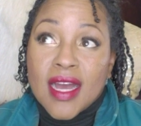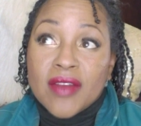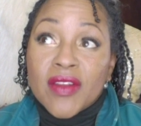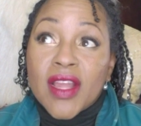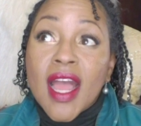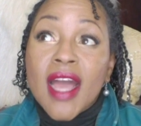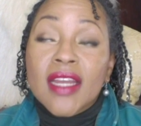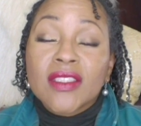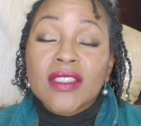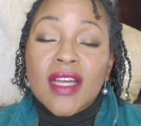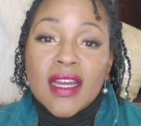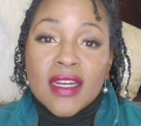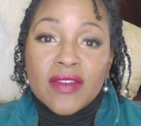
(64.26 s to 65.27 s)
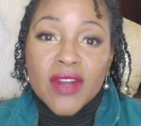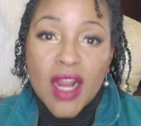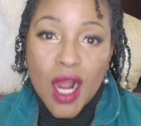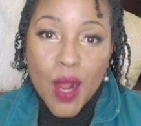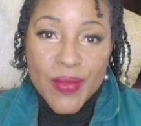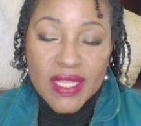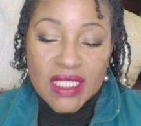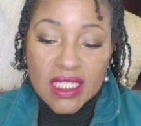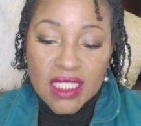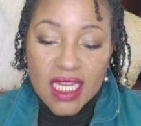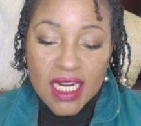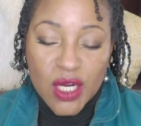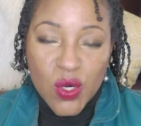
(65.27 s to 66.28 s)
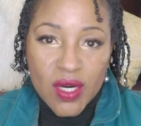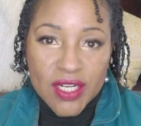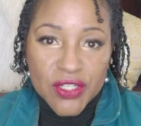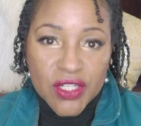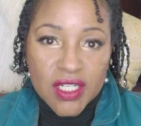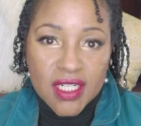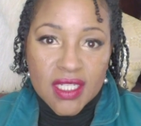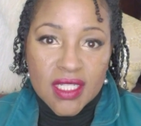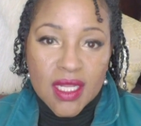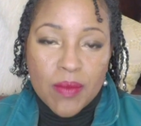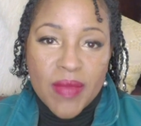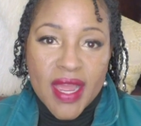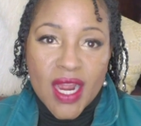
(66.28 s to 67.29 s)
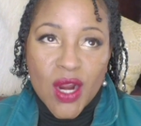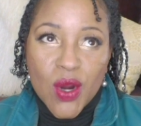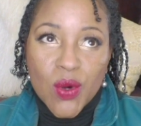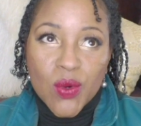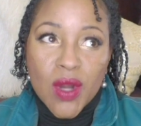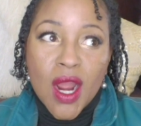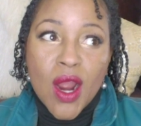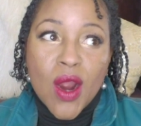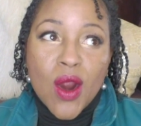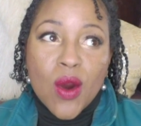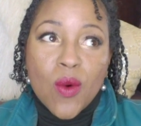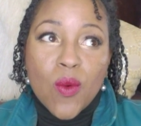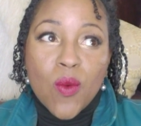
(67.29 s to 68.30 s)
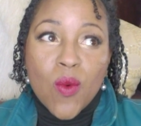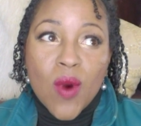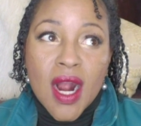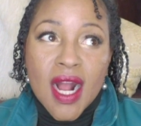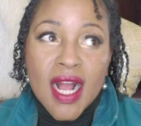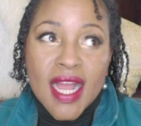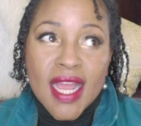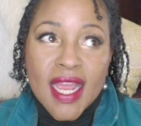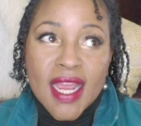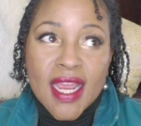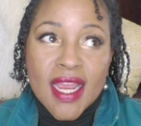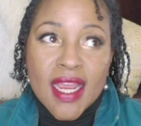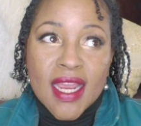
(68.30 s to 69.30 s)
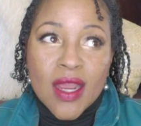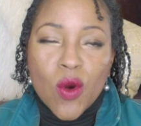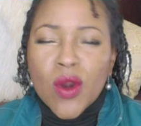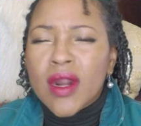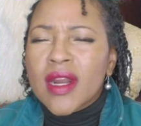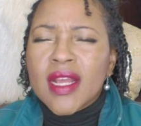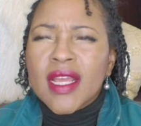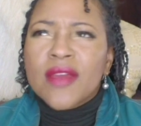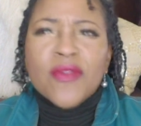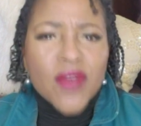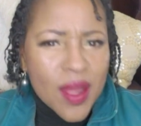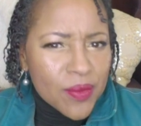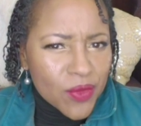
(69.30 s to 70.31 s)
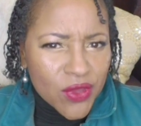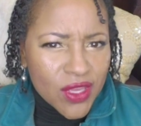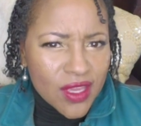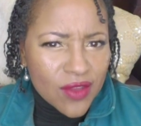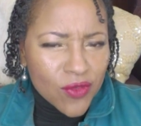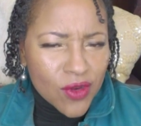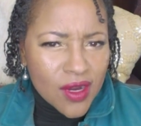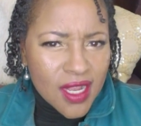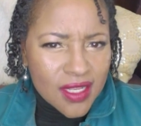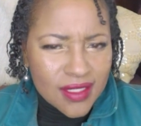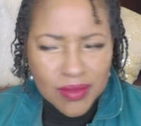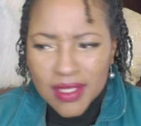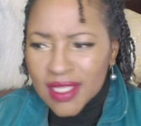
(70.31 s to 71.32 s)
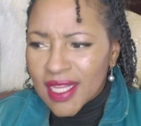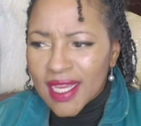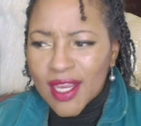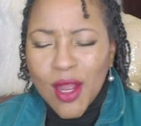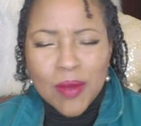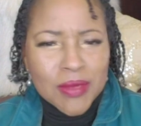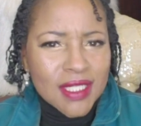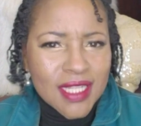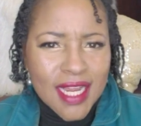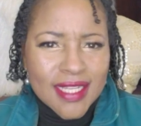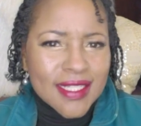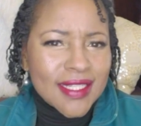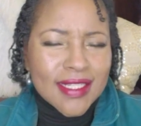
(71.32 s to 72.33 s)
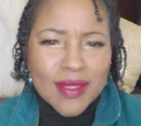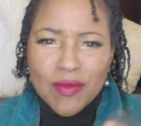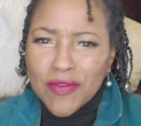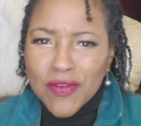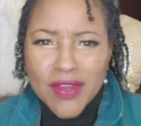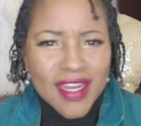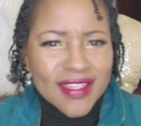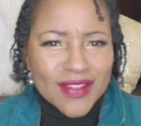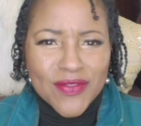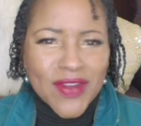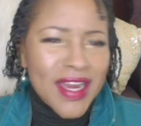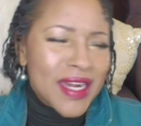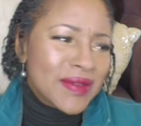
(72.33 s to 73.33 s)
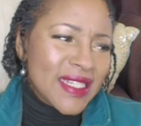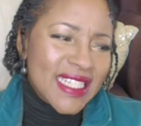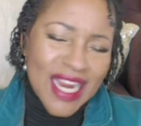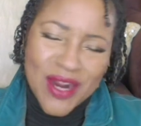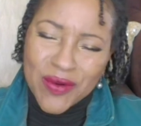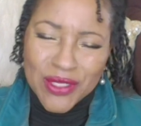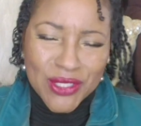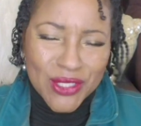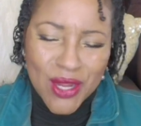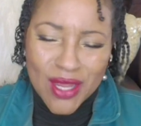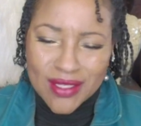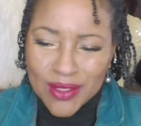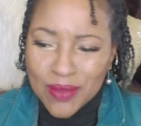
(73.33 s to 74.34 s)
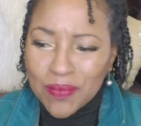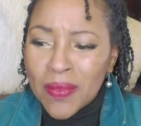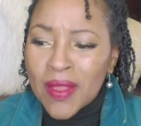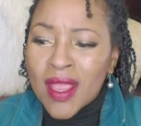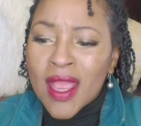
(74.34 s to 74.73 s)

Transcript: I had a lot of comments, a lot of questions about why, or if I'm looking for a husband, like come to Texas, some of you guys invited me down, which is awesome,